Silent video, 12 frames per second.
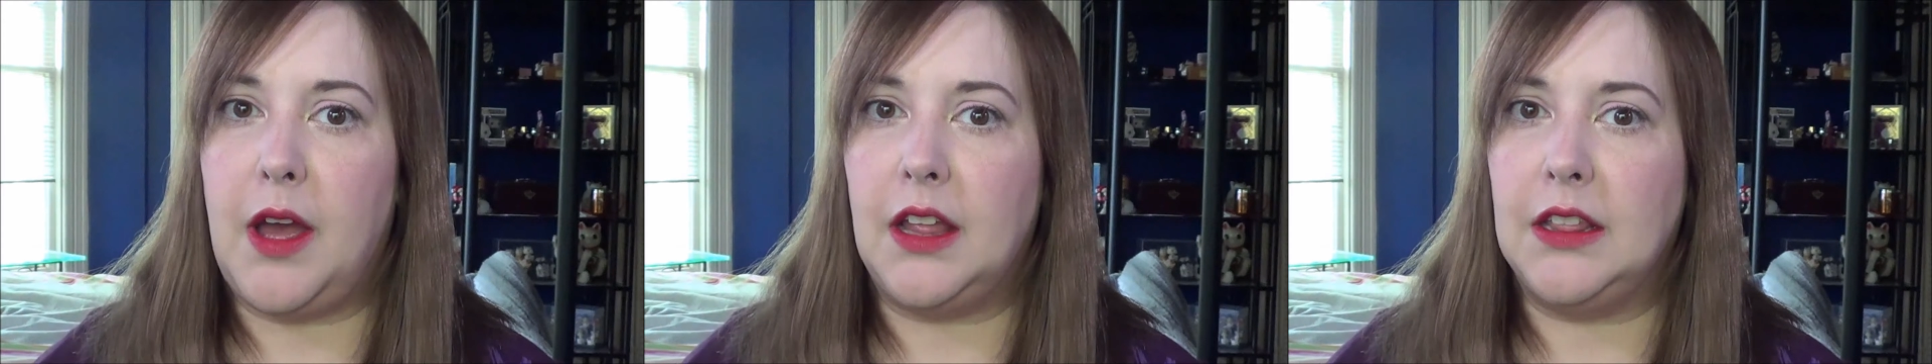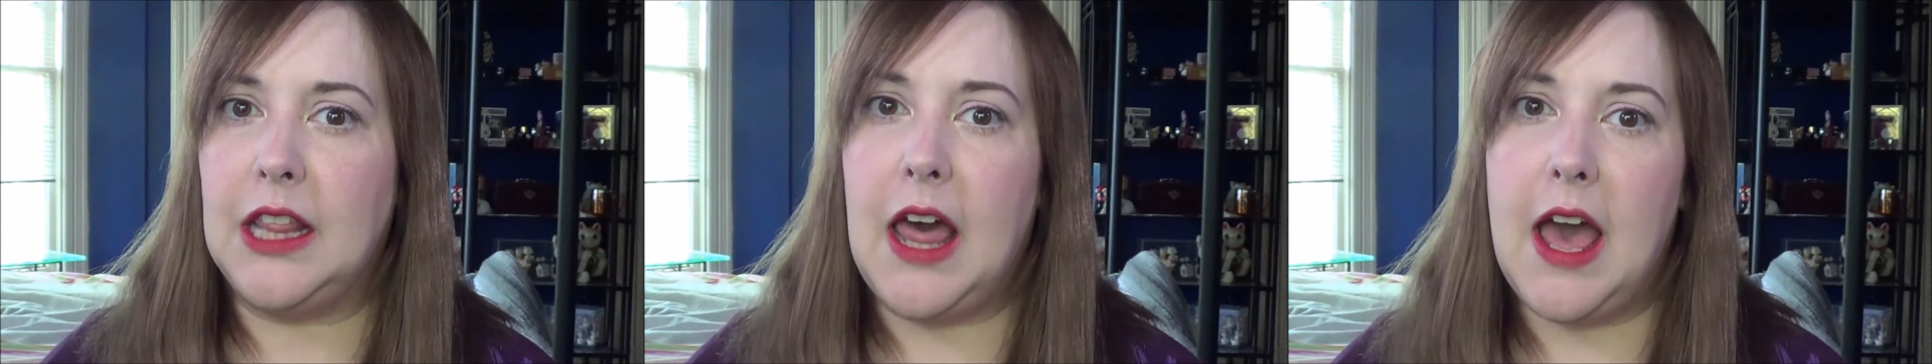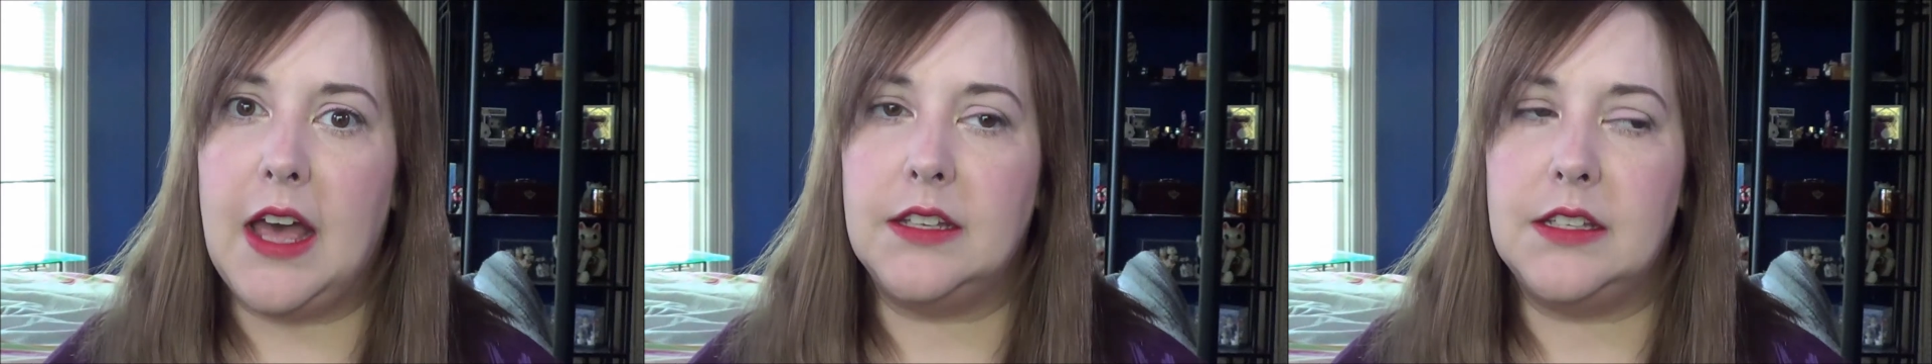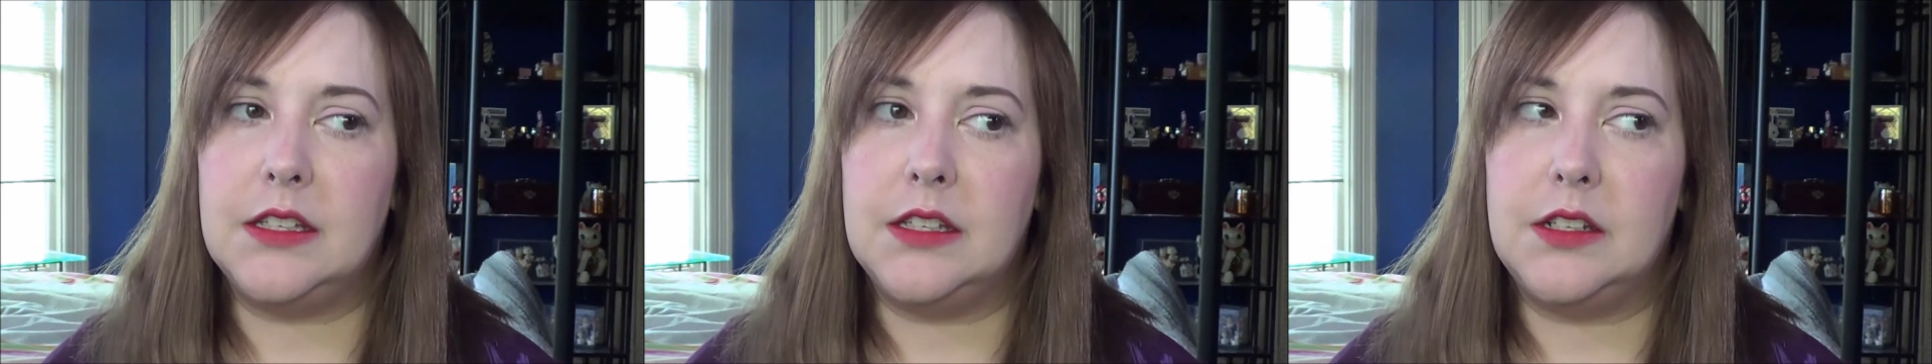my
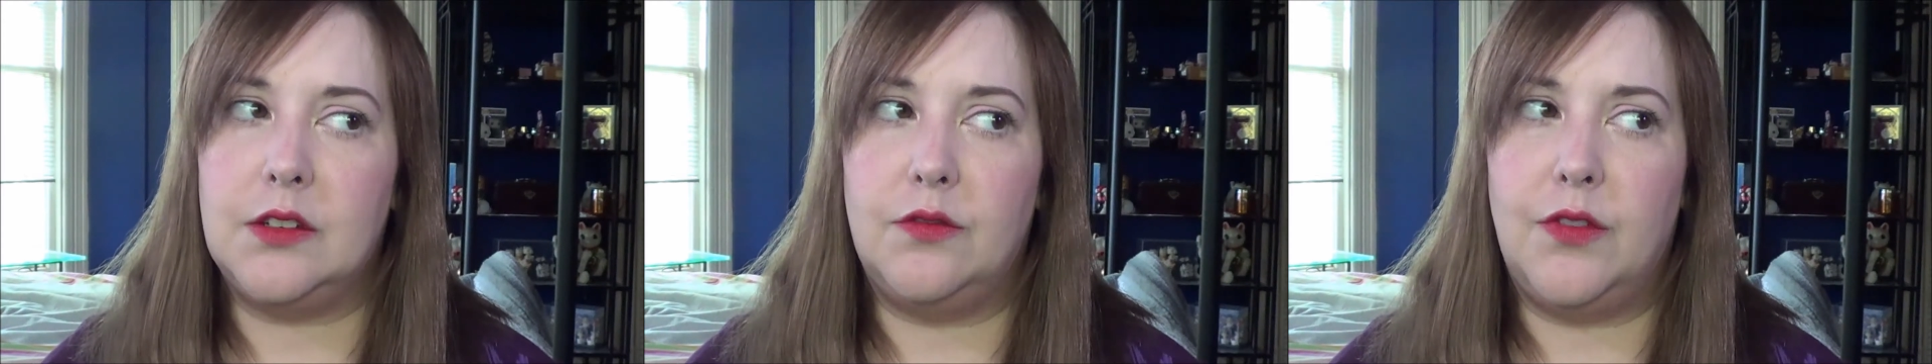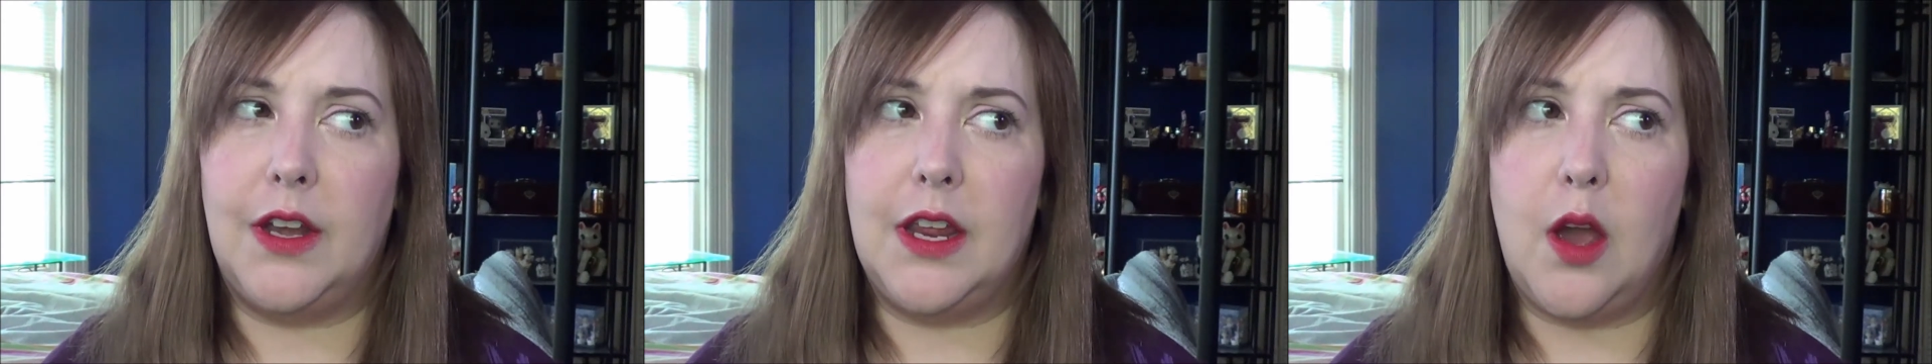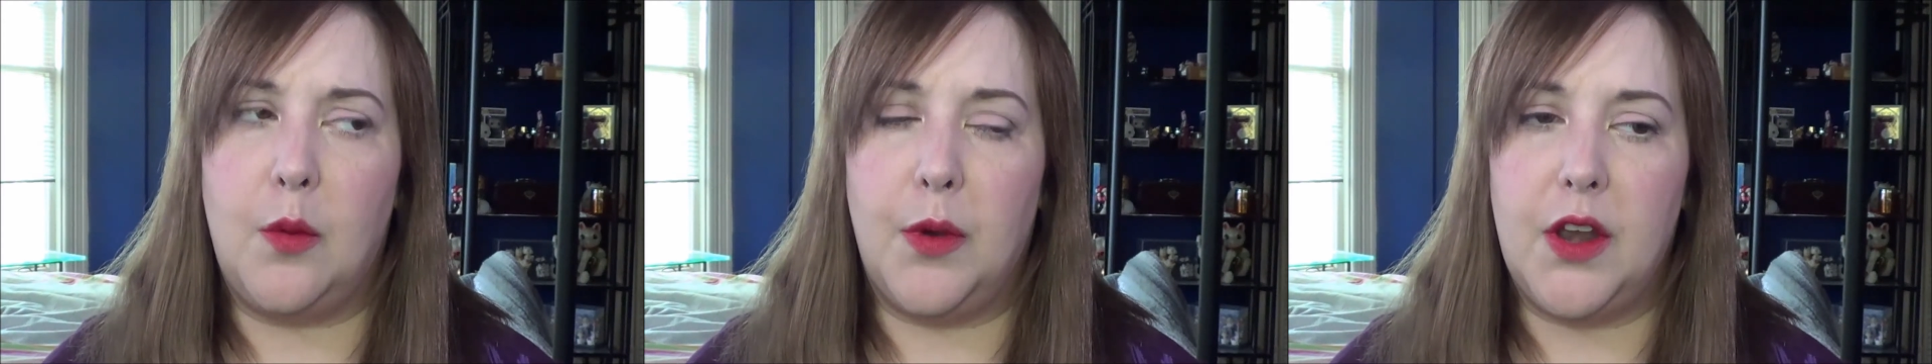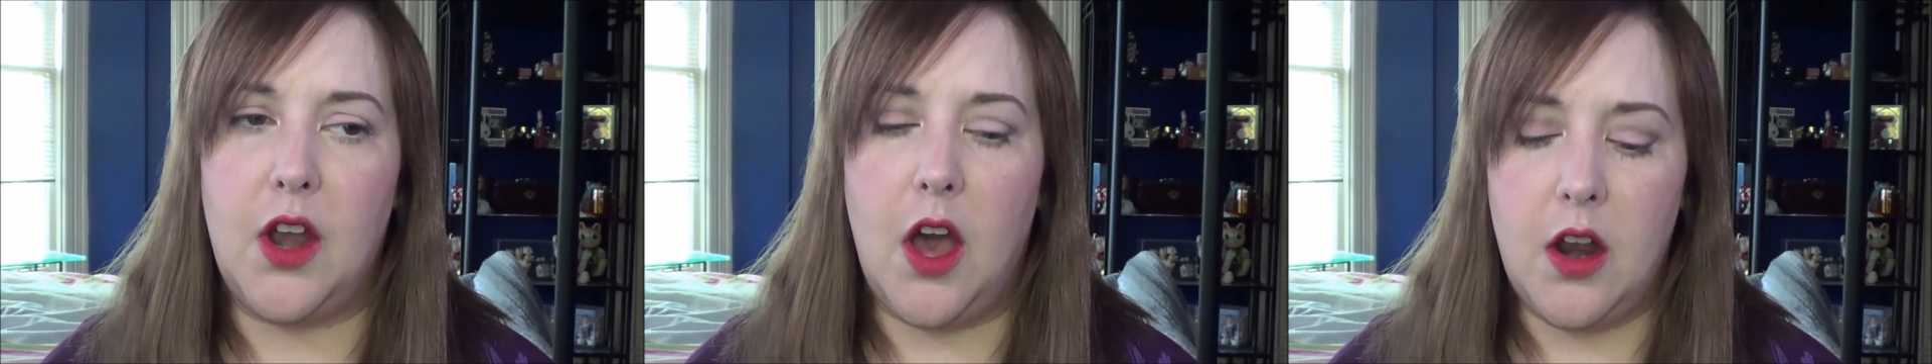last video,
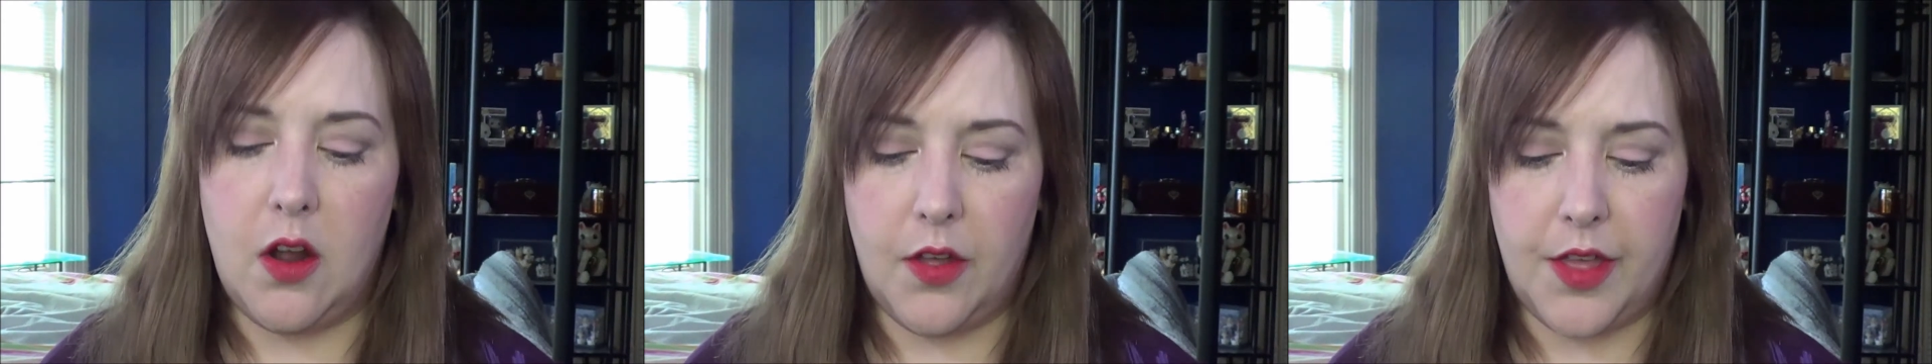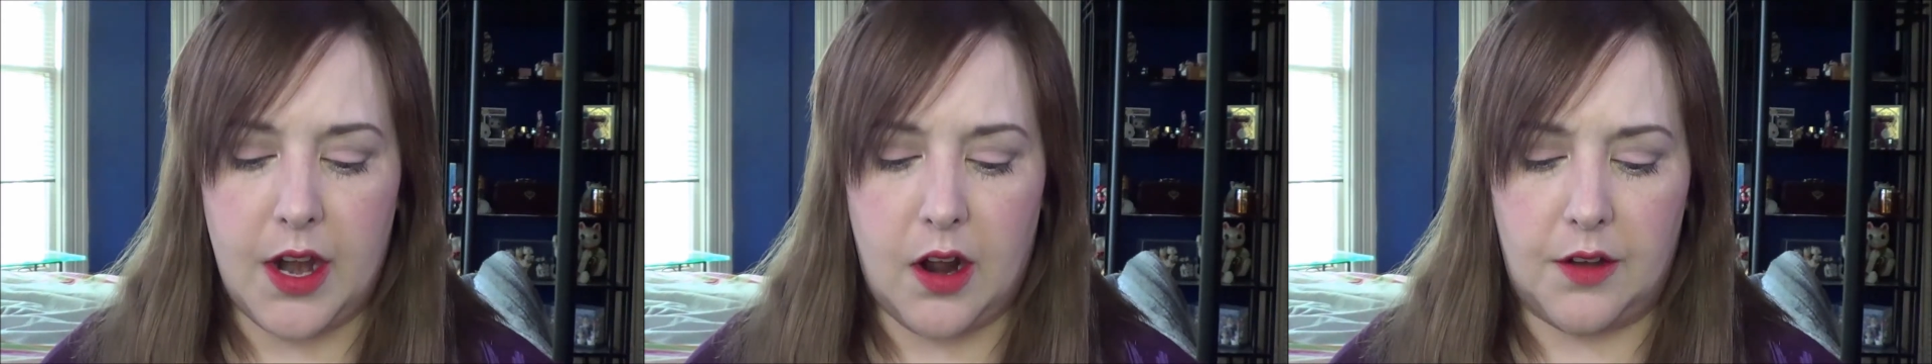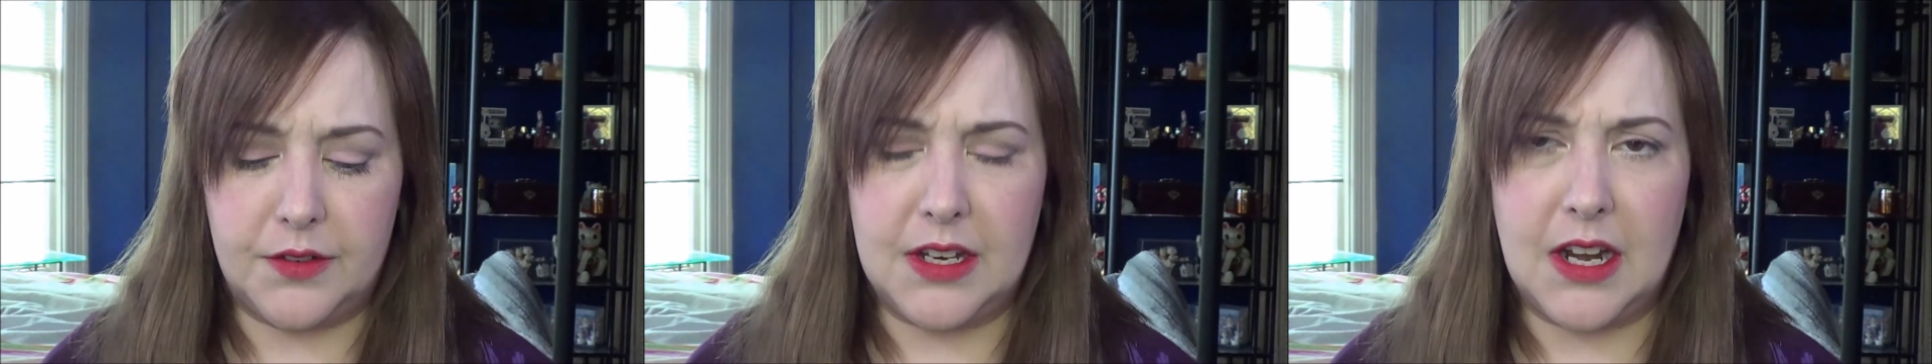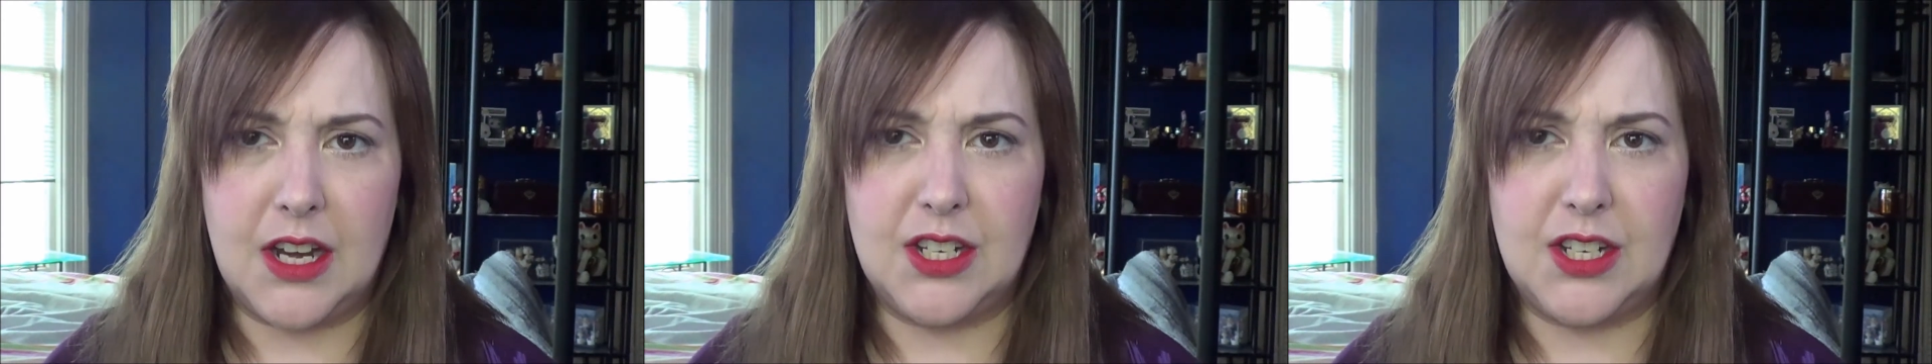but not all that often.